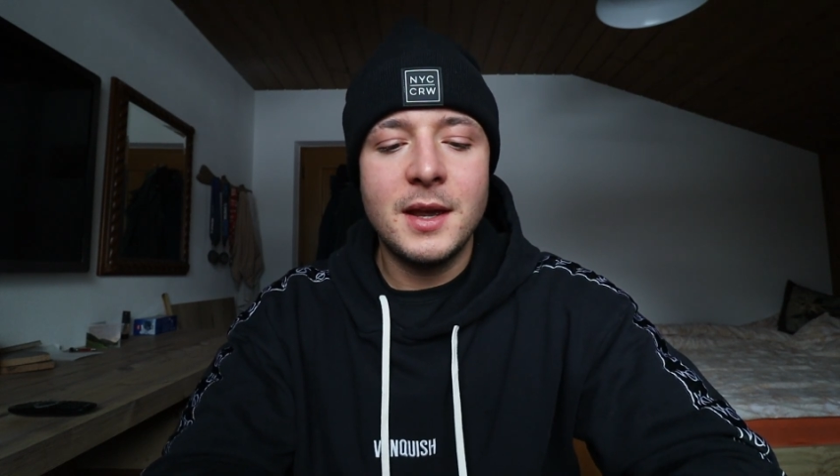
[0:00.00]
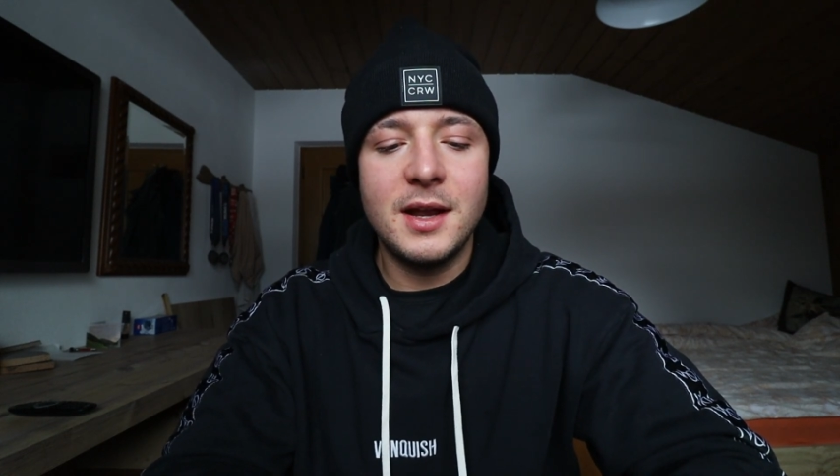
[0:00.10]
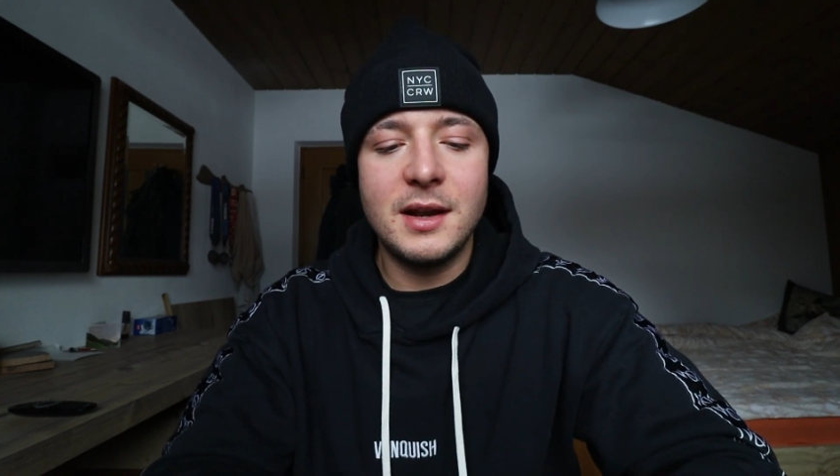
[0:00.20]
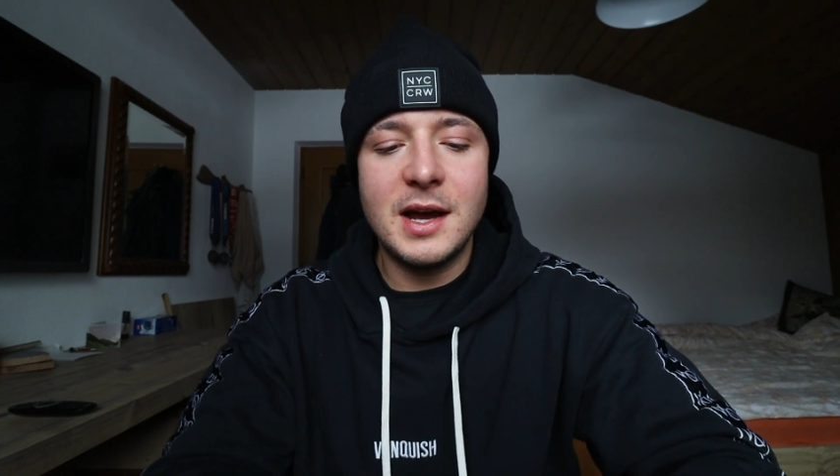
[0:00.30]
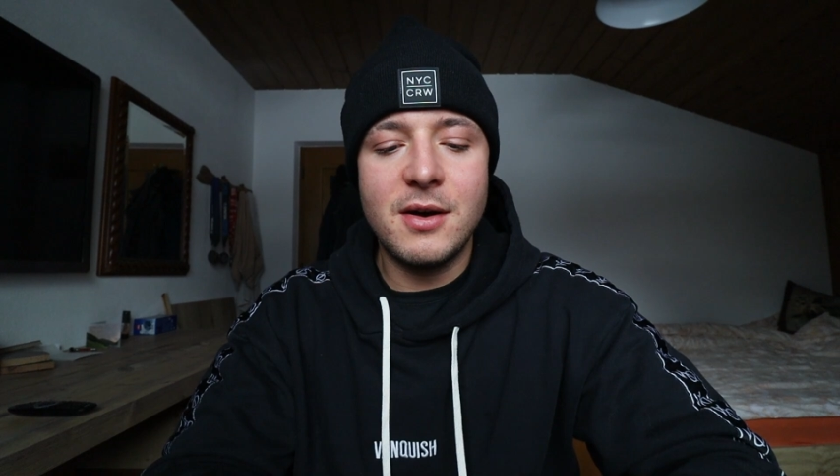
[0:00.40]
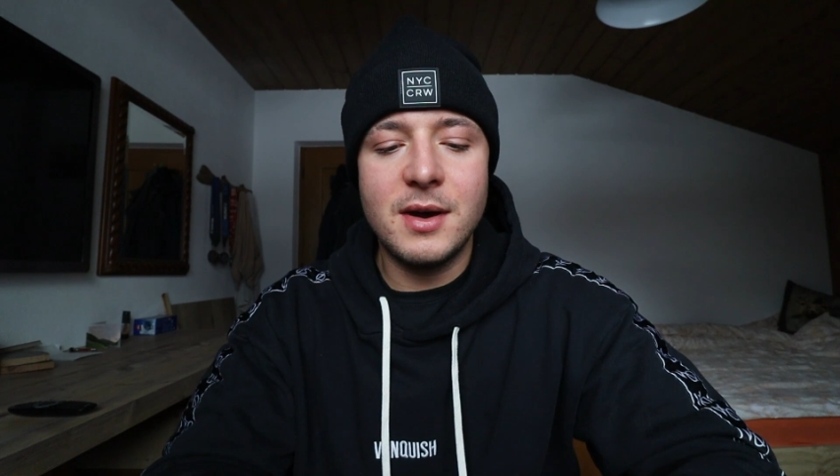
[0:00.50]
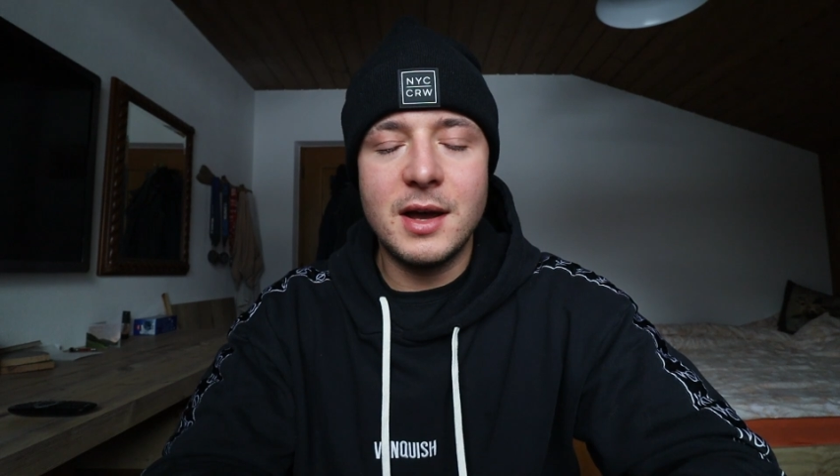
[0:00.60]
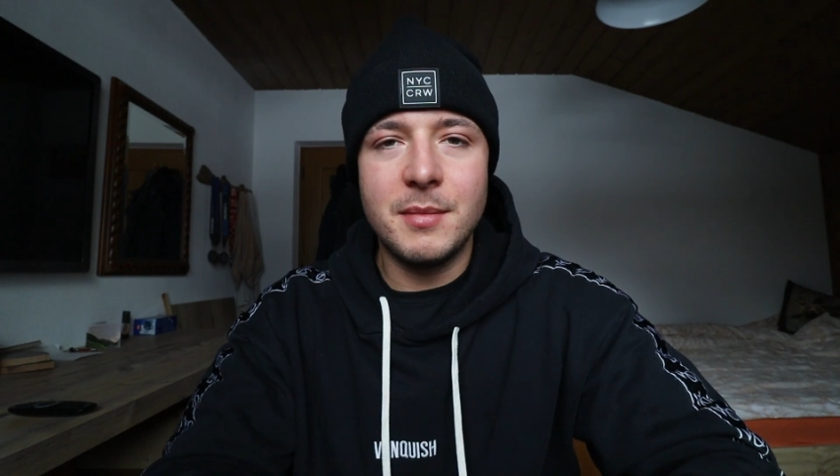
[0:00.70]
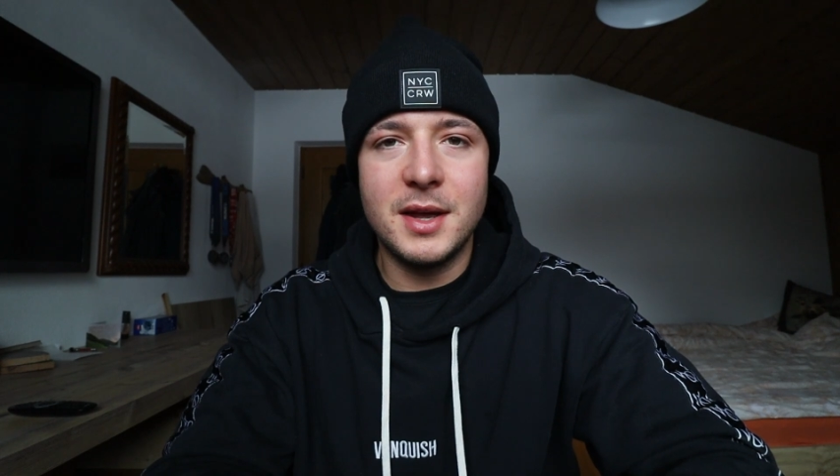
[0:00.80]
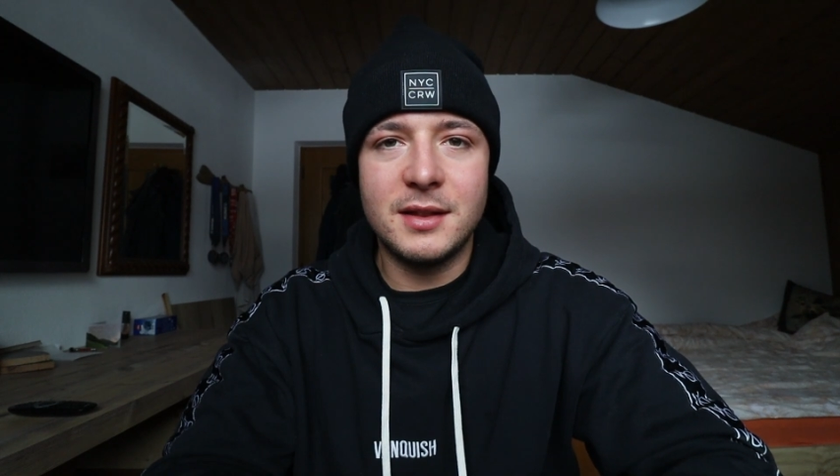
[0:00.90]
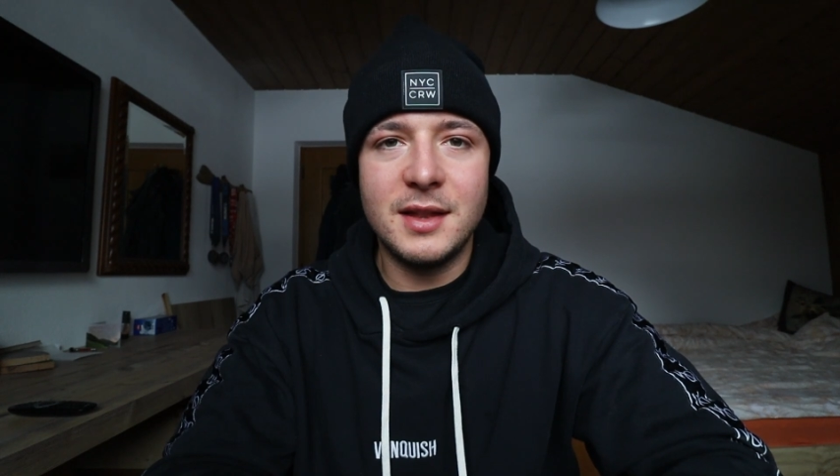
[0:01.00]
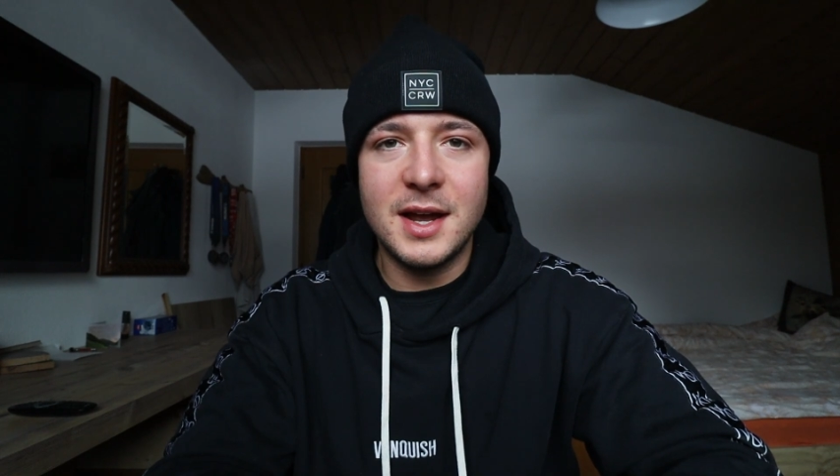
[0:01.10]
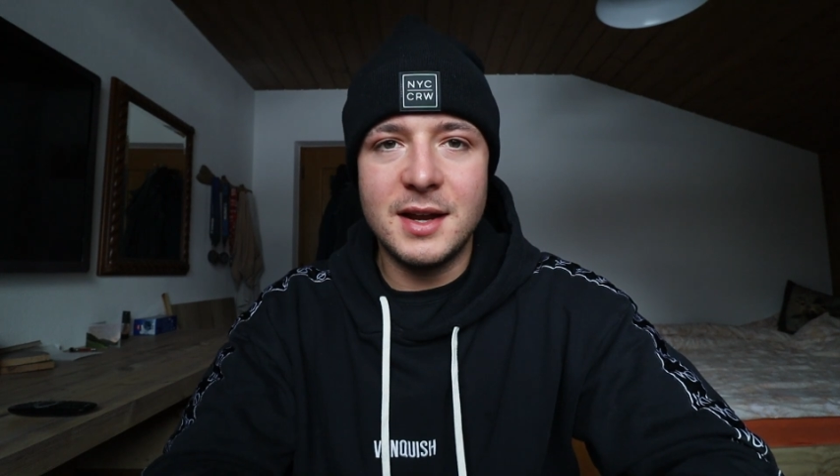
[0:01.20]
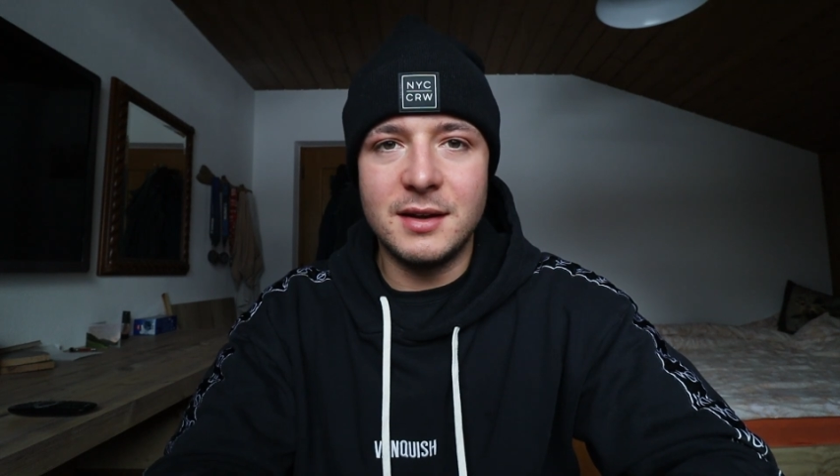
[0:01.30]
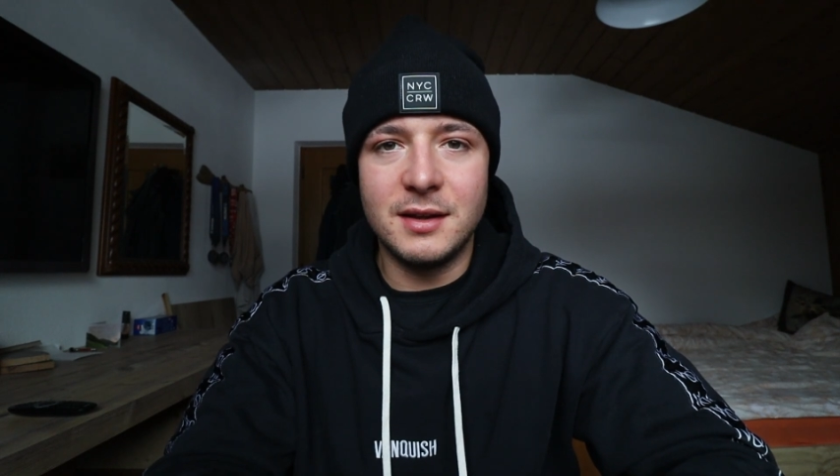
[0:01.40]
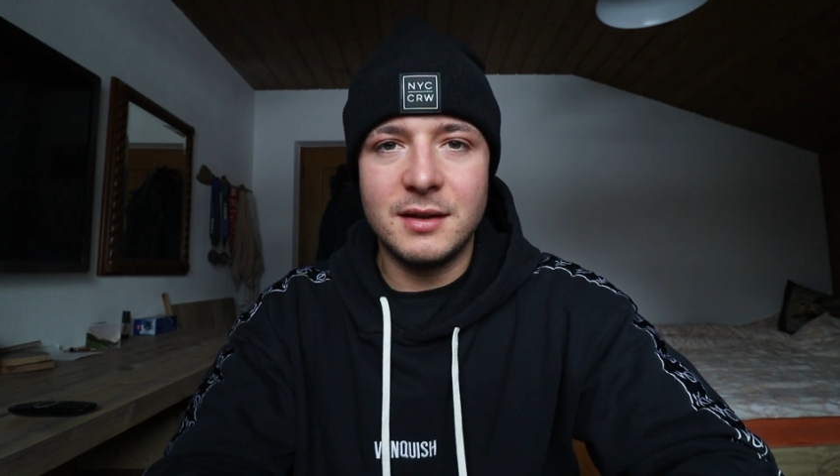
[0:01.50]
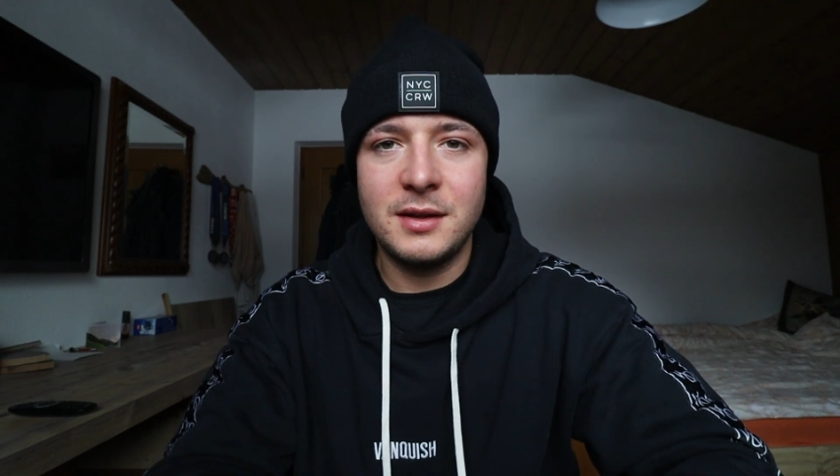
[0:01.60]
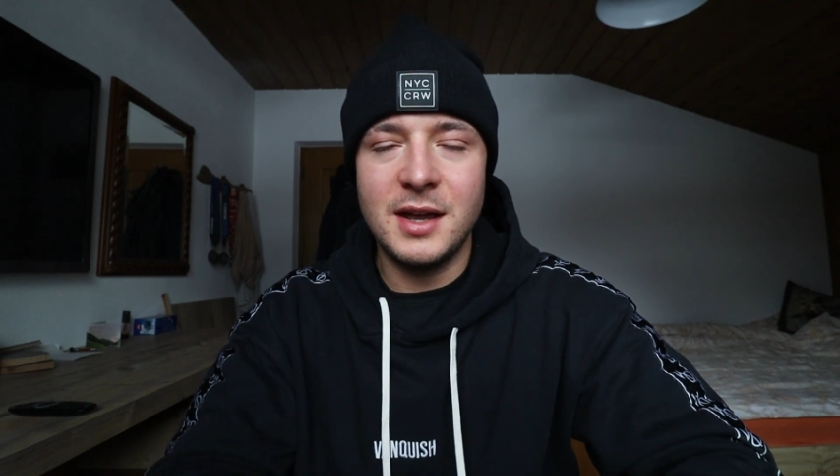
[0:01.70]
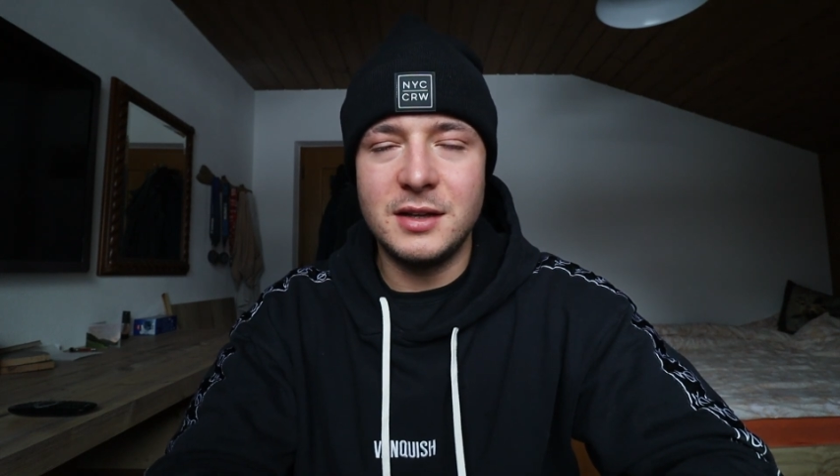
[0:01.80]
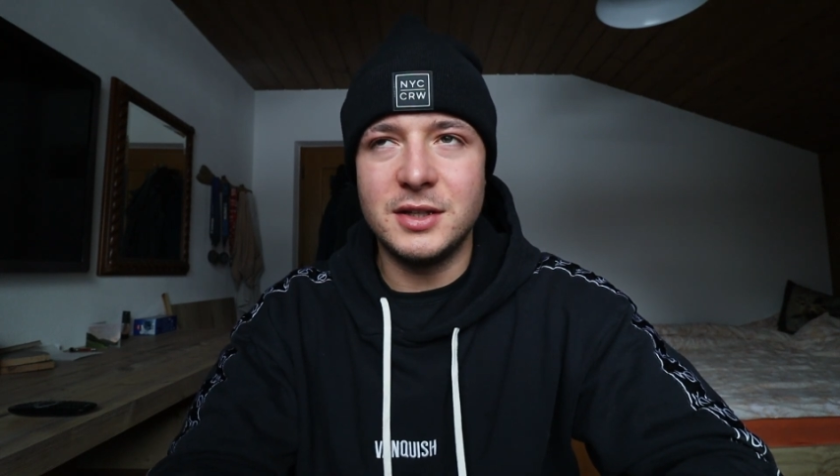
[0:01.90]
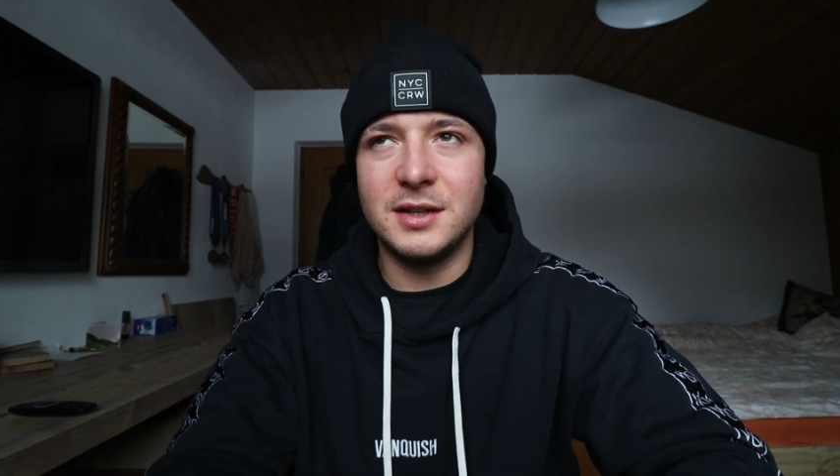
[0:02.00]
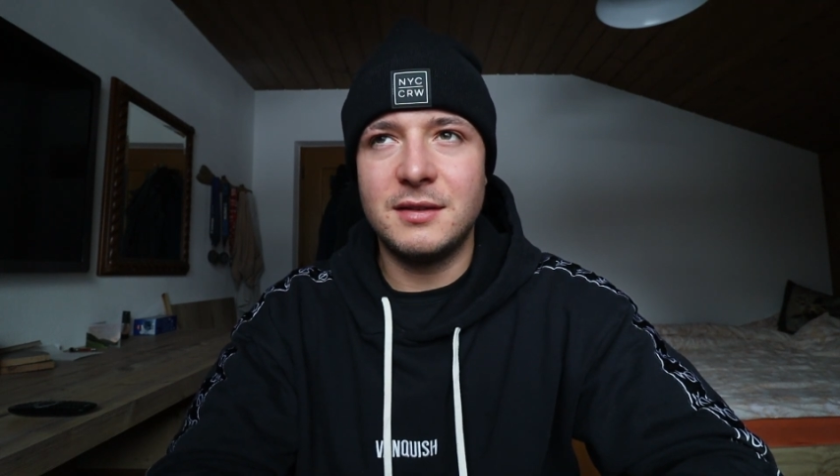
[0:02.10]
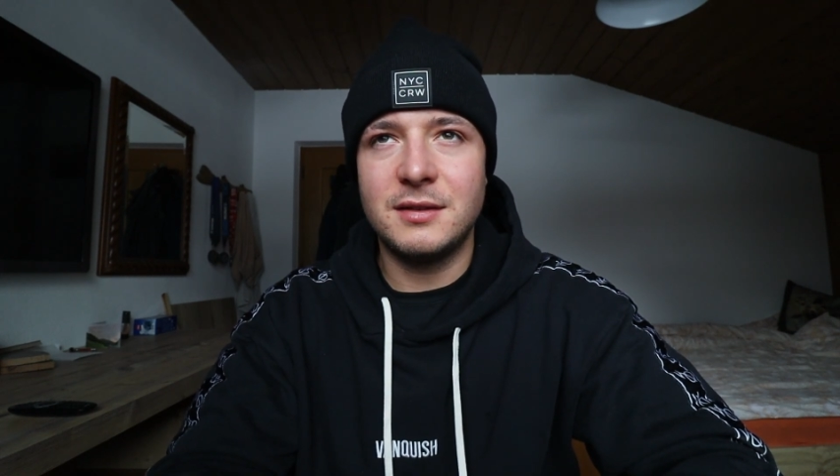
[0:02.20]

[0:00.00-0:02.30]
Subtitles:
and now I'm at 90 kgs,